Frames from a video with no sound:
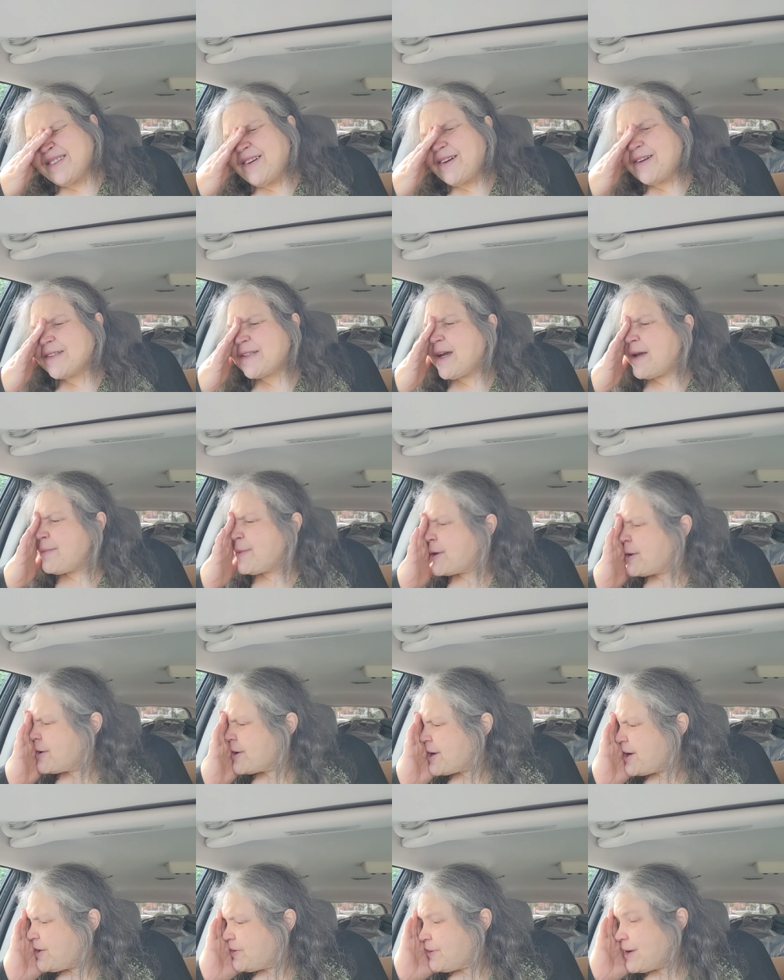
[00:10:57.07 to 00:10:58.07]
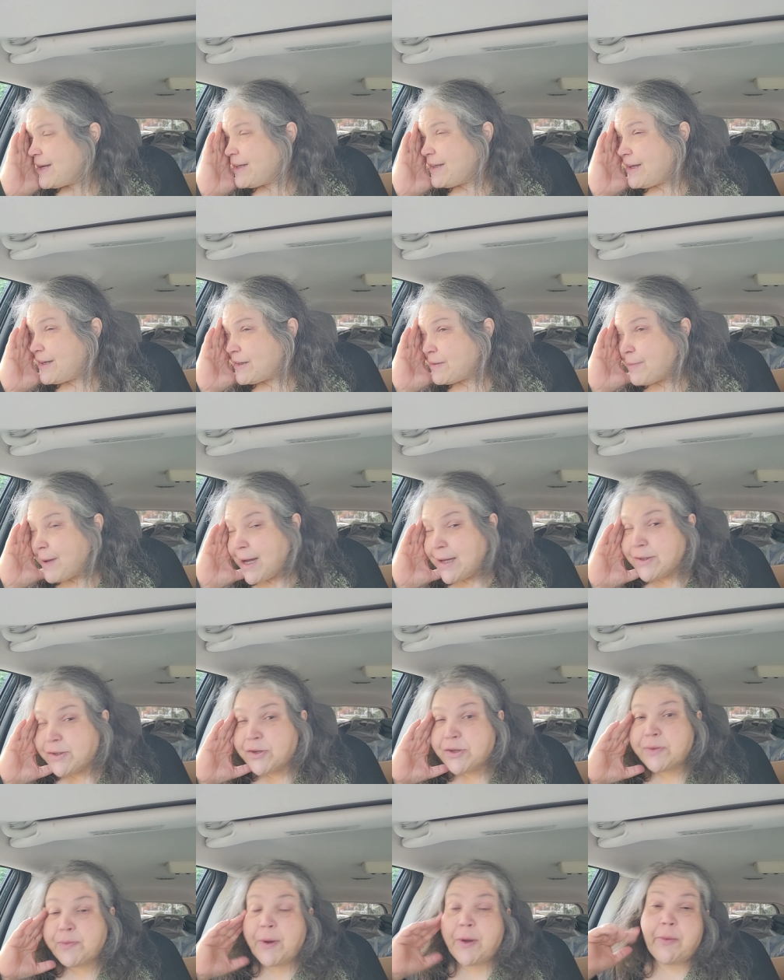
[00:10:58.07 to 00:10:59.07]
long time ago called Write Like the
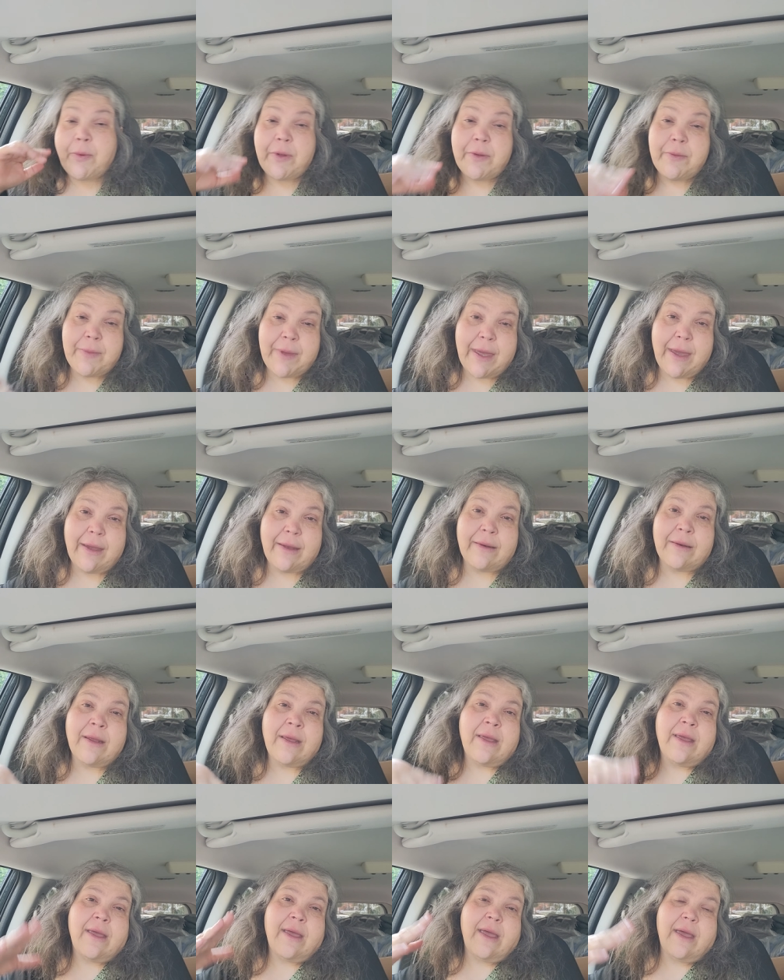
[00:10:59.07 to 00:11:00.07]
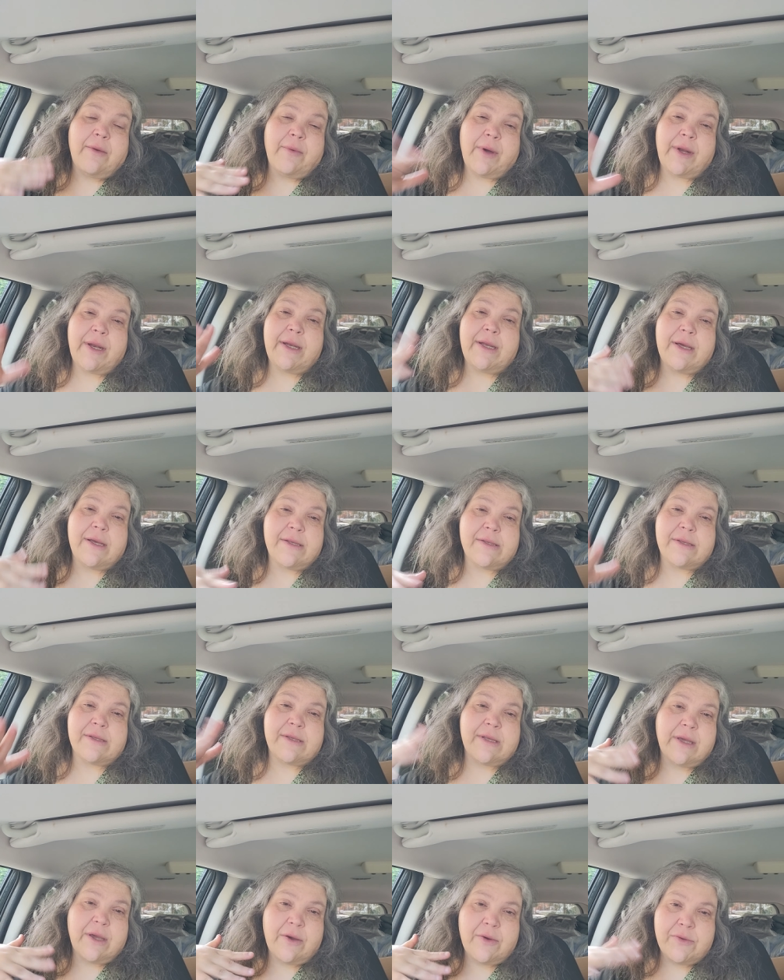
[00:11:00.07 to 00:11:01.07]
Masters by William Cane. And what he does is
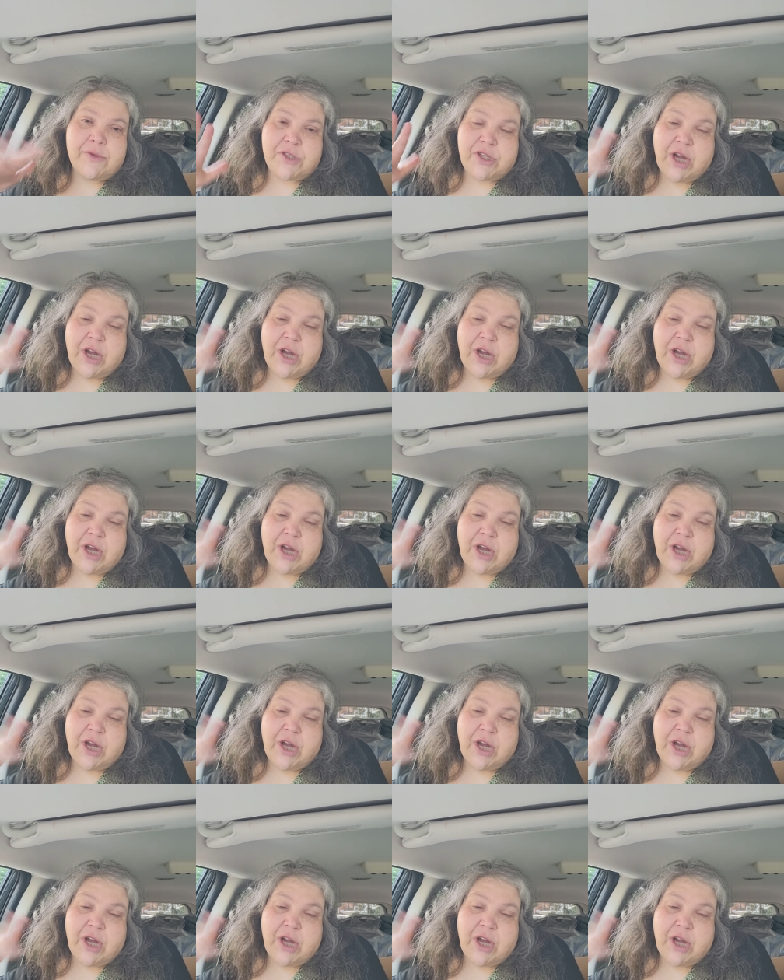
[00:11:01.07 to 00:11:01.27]
he goes